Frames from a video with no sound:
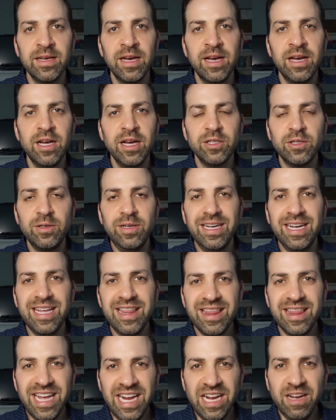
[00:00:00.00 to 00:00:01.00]
So you can
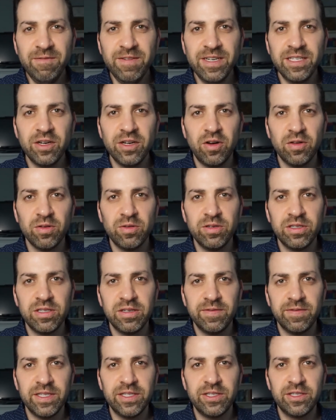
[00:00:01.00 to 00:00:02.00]
think of intolerance of
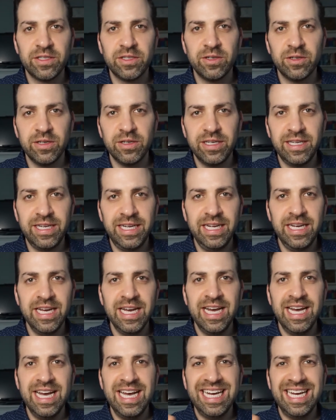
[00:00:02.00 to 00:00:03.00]
uncertainty
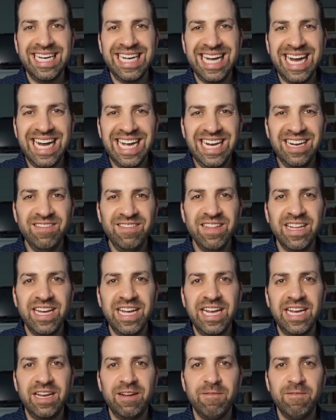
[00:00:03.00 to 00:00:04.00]
kind of
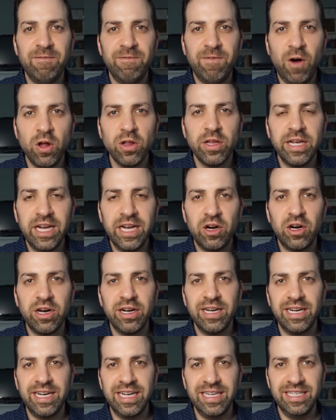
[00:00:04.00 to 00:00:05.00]
like falling on a
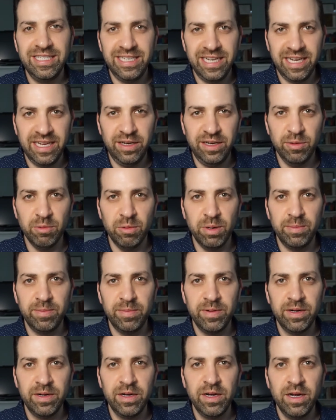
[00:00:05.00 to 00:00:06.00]
continuum,
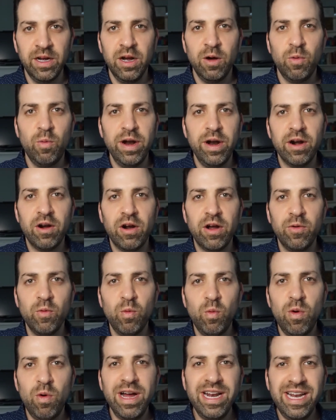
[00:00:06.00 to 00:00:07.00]
where on
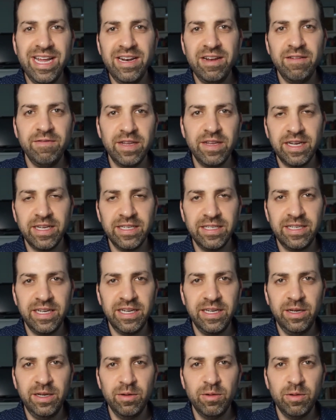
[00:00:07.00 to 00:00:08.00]
one end of the
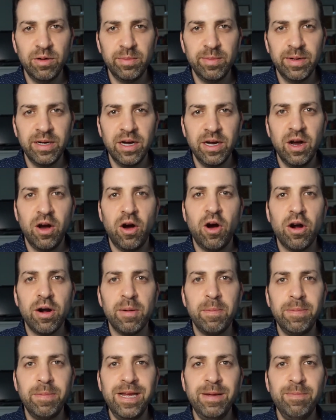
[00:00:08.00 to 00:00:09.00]
continuum are
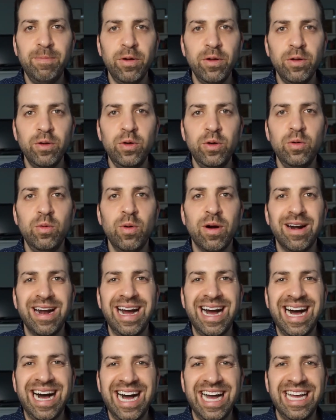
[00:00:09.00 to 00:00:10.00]
people who are
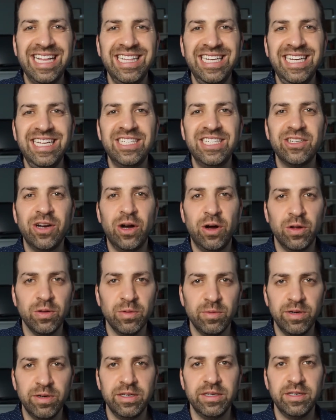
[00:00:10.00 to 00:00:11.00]
highly
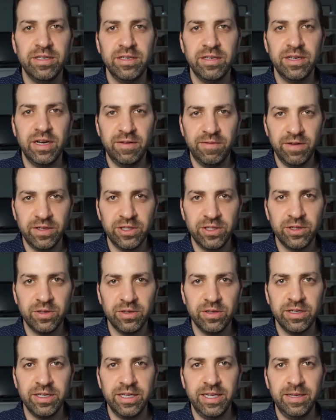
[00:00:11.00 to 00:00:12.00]
tolerant of
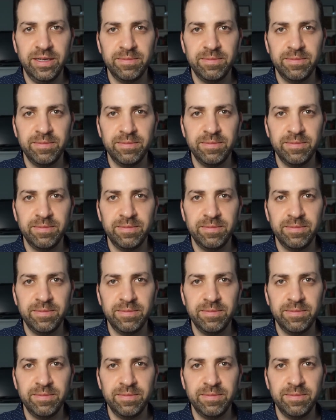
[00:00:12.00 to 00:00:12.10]
uncertainty.